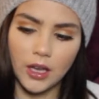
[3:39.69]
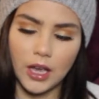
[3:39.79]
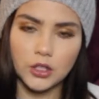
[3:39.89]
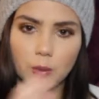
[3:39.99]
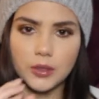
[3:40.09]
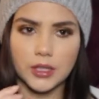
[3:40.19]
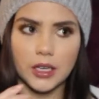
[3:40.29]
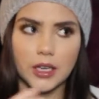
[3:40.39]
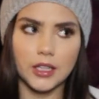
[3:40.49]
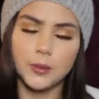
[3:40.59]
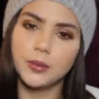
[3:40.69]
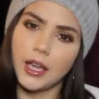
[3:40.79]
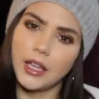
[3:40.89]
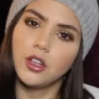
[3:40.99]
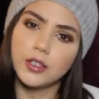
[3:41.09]
it
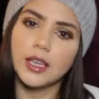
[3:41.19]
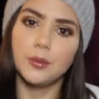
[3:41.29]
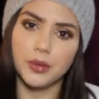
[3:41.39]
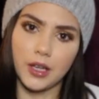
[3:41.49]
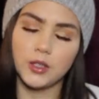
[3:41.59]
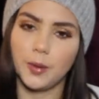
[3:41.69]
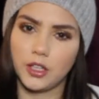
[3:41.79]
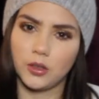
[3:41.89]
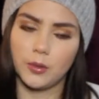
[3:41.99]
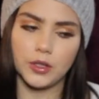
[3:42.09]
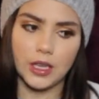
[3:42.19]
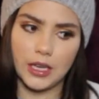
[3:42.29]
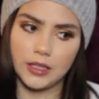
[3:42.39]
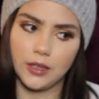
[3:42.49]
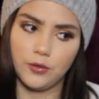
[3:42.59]
looks like blood spots, almost
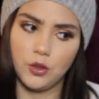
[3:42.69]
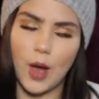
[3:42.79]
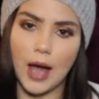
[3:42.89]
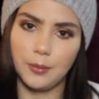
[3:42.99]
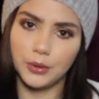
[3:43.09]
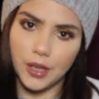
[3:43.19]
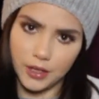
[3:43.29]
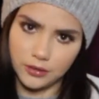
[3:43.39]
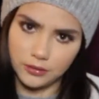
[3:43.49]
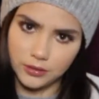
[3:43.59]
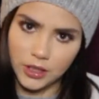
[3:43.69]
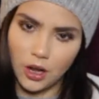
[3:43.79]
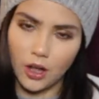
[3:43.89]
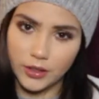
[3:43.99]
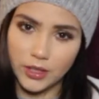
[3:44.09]
like as if you had blood
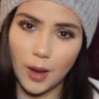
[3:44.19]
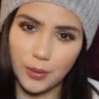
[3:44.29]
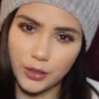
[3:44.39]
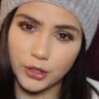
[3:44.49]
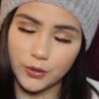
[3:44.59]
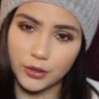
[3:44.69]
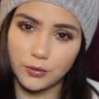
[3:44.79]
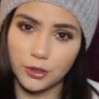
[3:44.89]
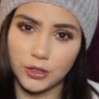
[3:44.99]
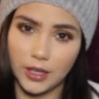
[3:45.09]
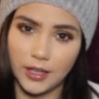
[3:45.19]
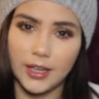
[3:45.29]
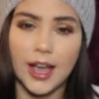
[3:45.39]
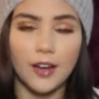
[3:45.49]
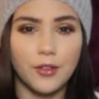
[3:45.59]
on the top of the surface of your skin.
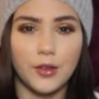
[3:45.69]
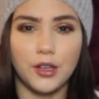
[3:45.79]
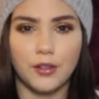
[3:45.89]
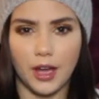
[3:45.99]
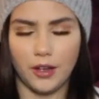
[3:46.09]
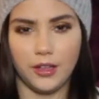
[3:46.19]
And I have a video that I'll